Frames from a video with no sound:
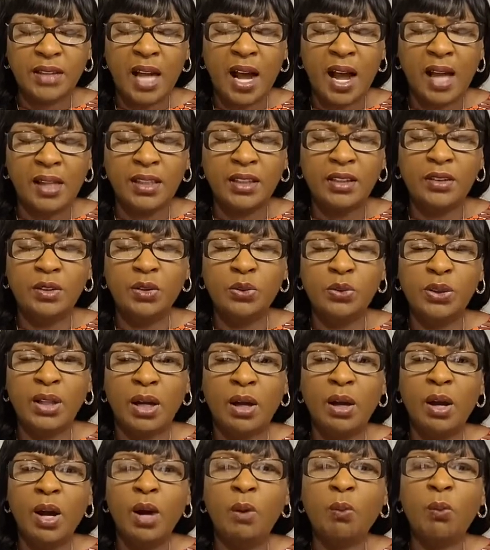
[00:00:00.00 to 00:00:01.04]

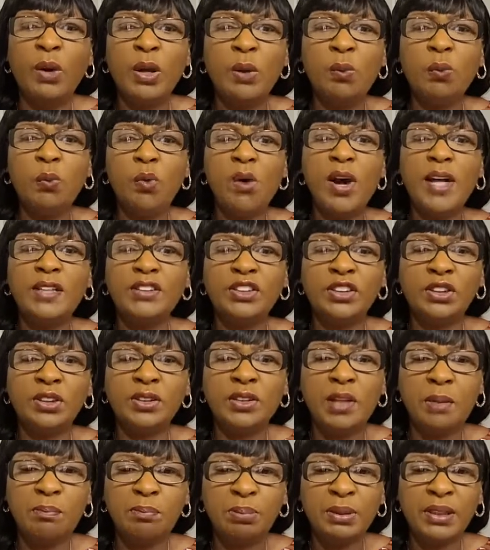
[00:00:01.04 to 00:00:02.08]
Hallelujah. We want to
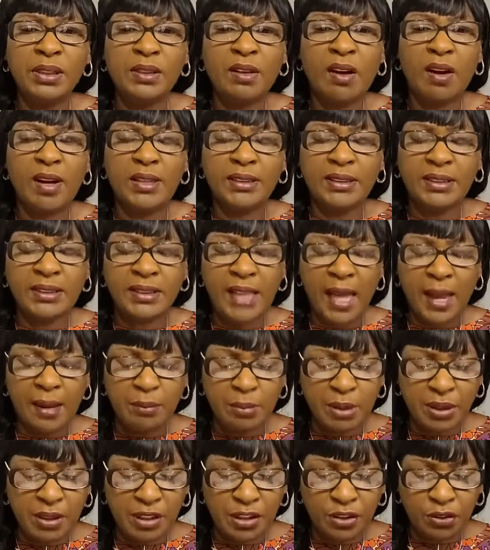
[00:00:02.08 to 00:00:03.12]
complete our
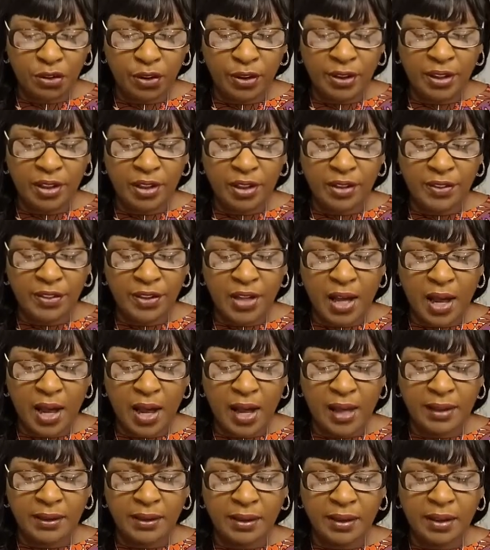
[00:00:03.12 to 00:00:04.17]
assignment here on earth,
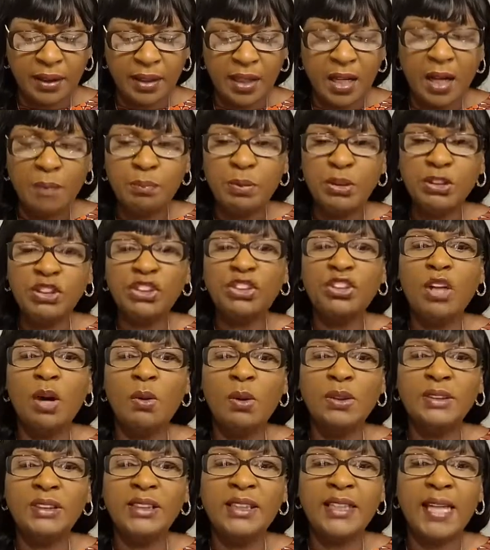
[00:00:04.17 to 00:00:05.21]
God. But
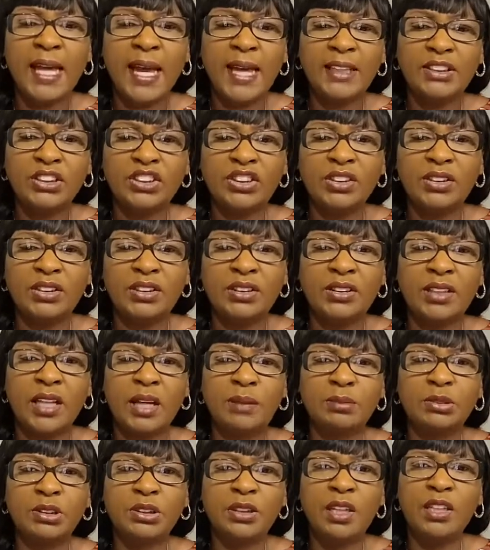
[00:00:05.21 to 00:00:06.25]
show us the action
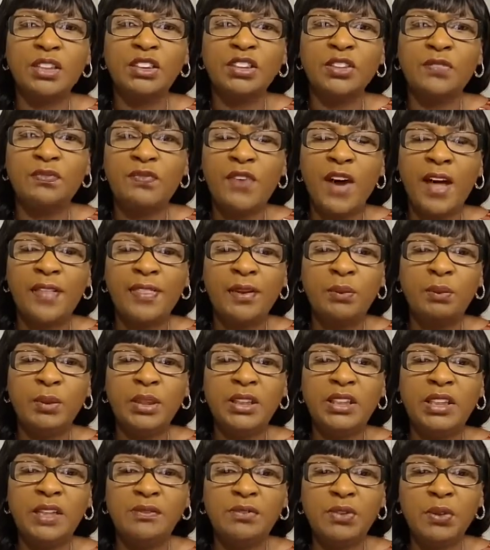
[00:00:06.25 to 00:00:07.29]
steps. So, Father, we
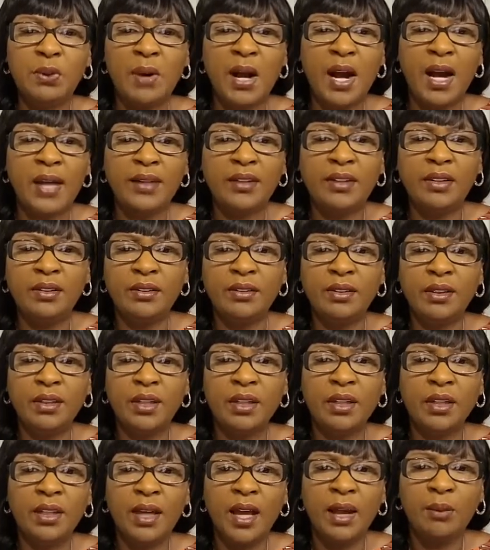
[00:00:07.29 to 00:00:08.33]
give you honor
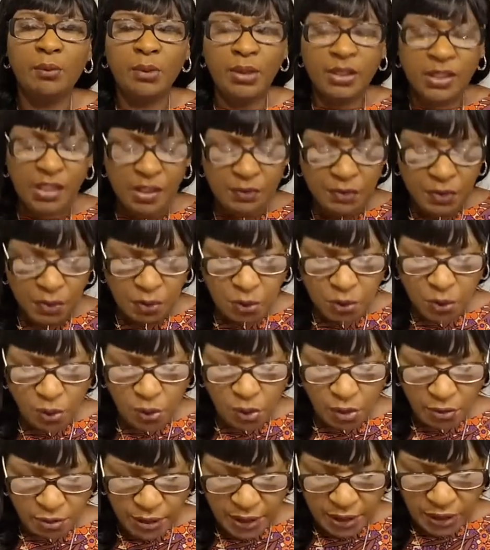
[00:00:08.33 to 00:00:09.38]
and we give you
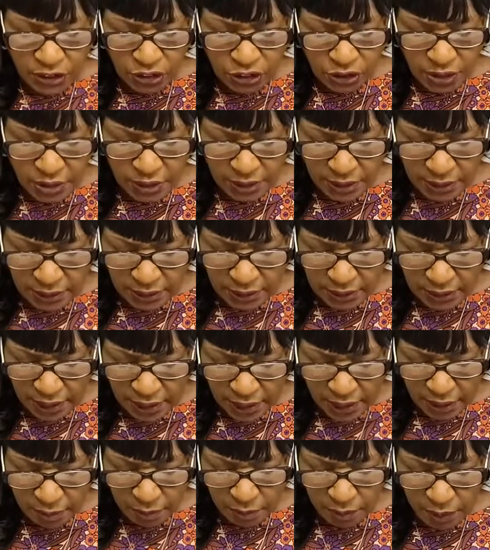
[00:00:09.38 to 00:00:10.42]
glory in Jesus'
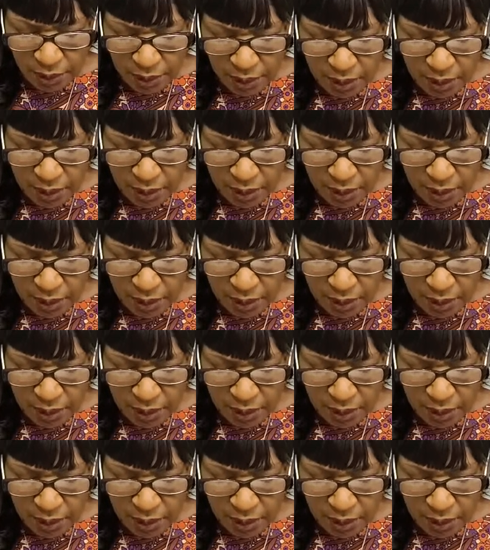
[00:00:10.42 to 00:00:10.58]
name.